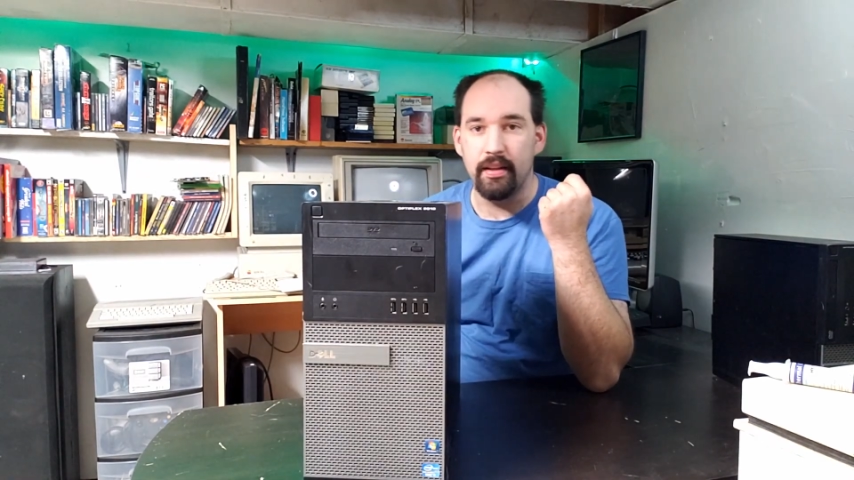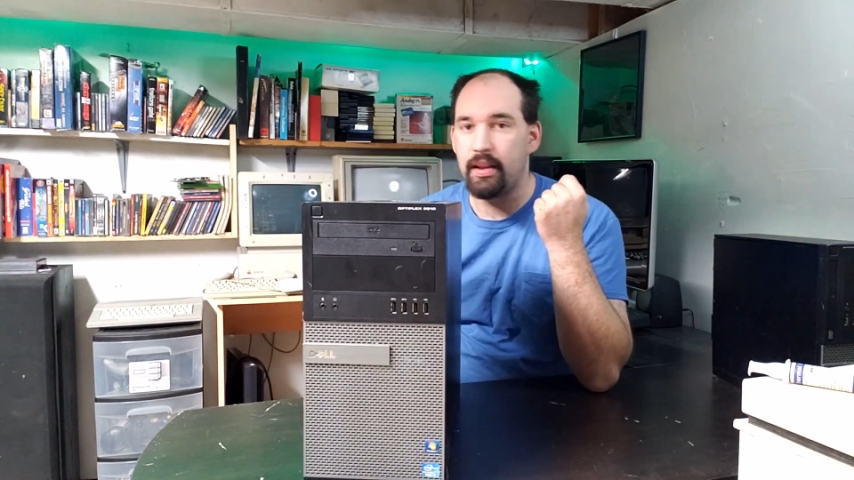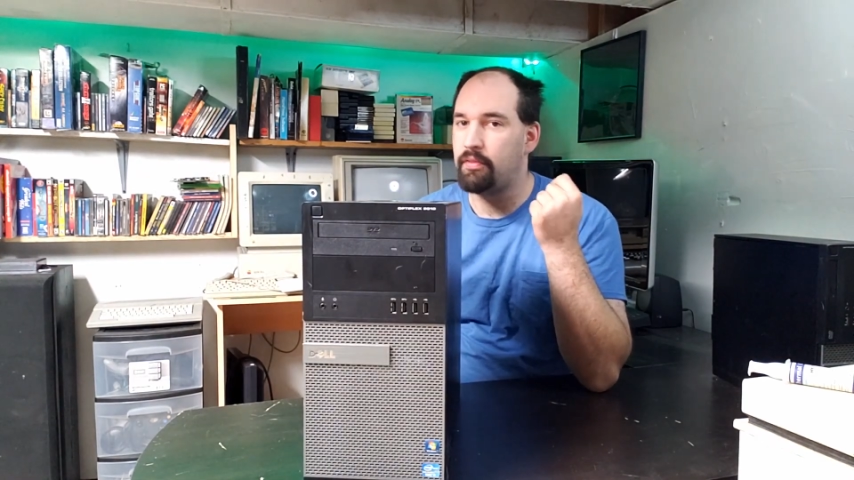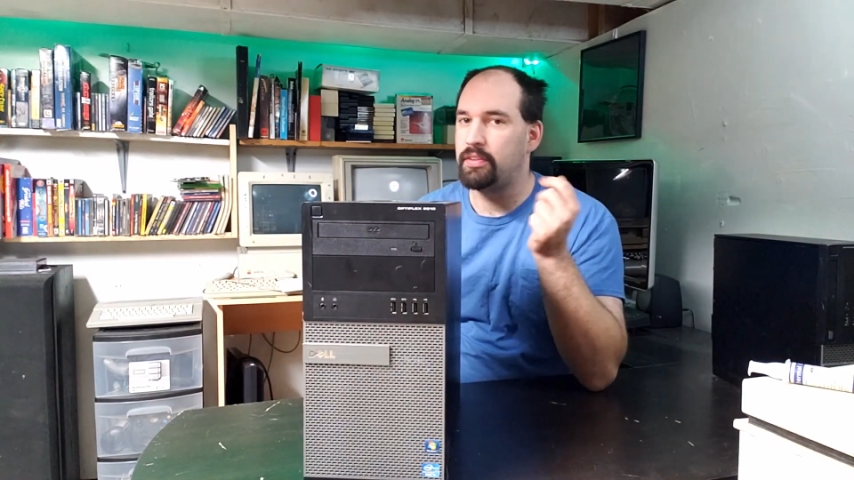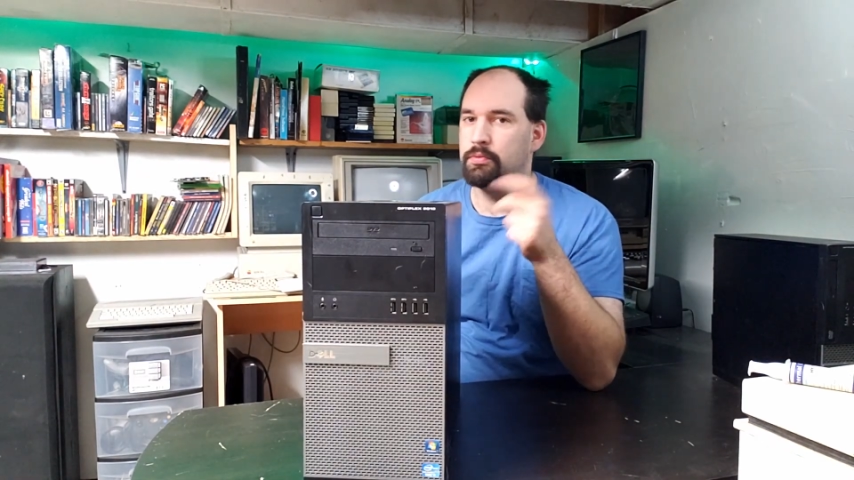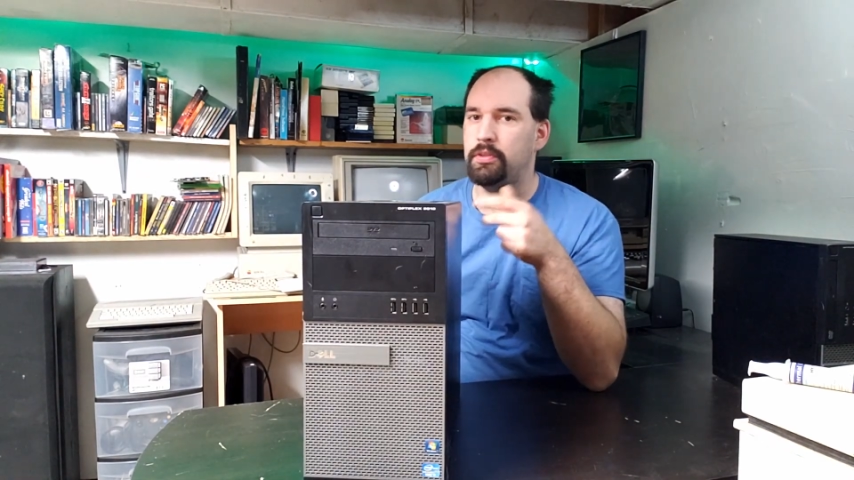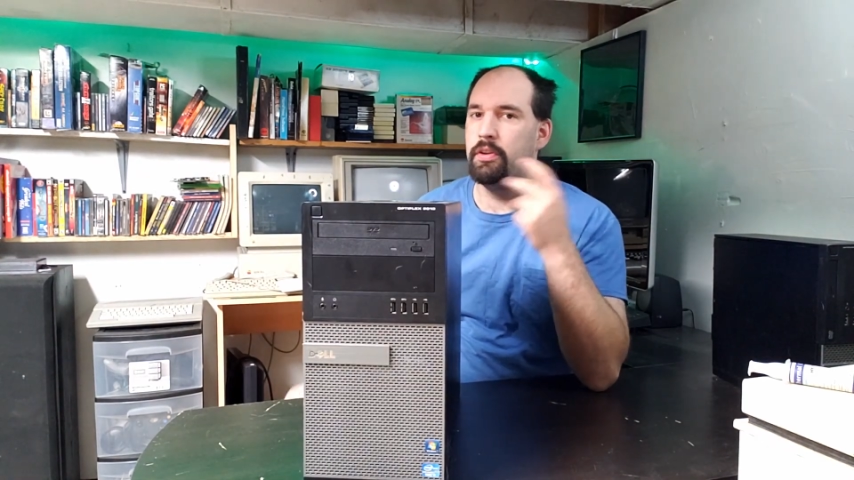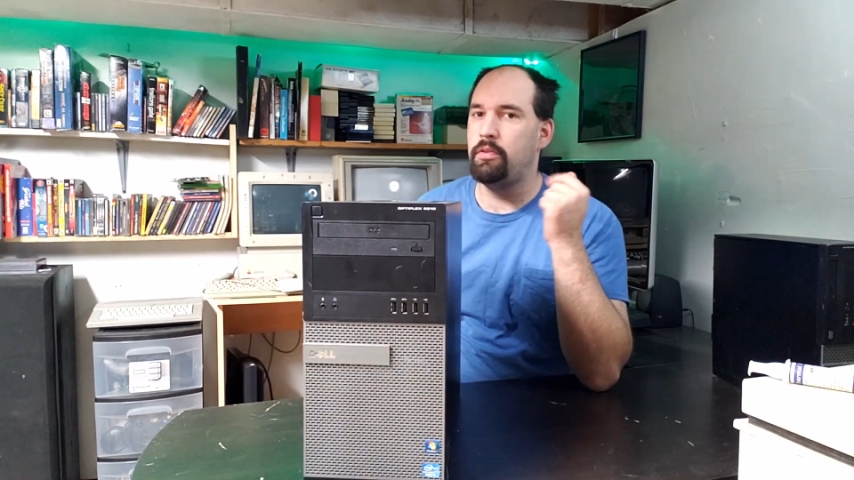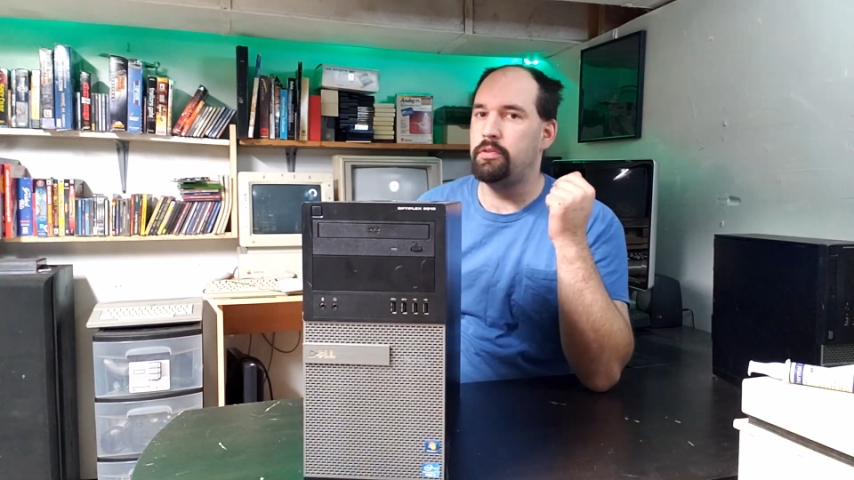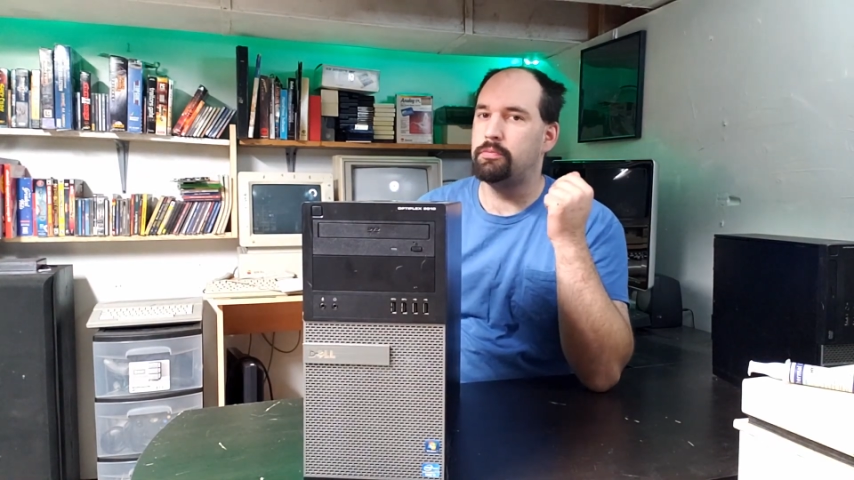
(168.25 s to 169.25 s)
Now this one
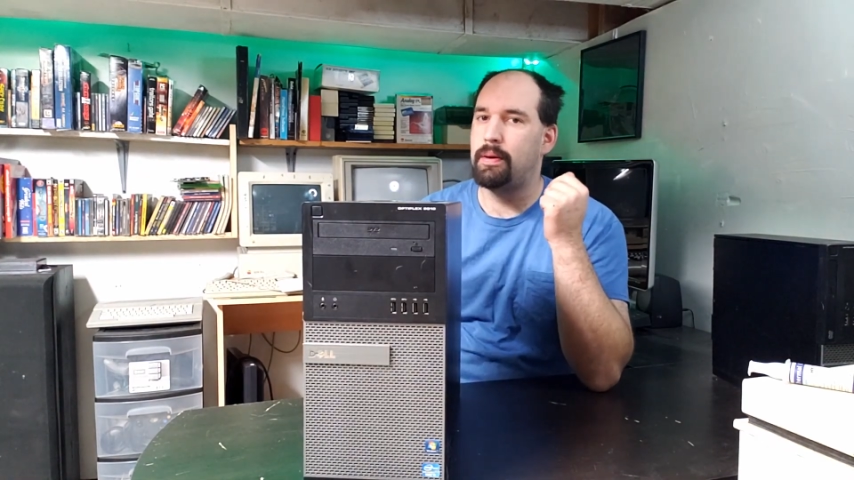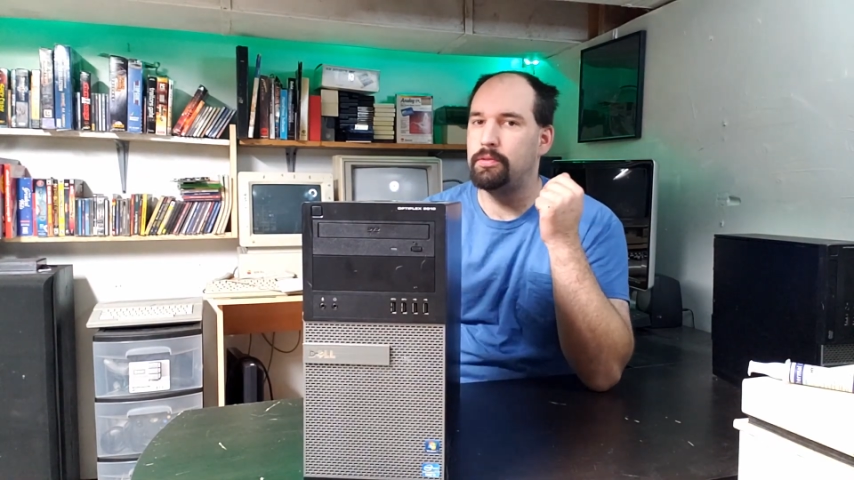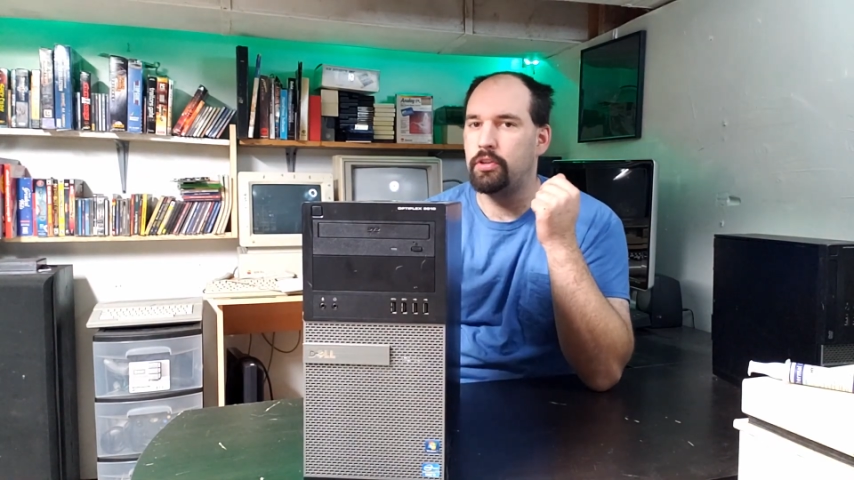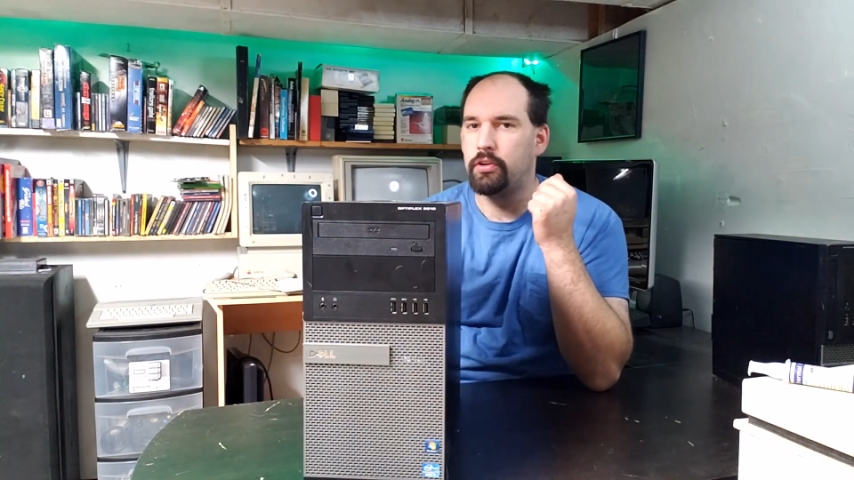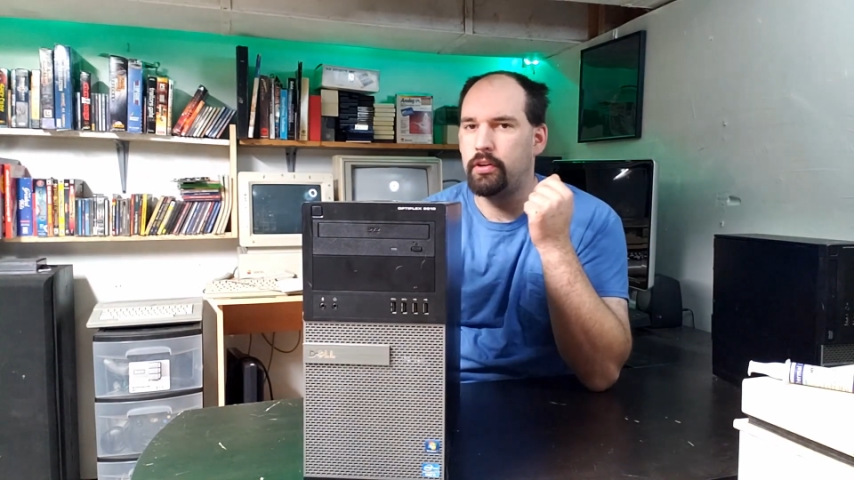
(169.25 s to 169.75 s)
you probably saw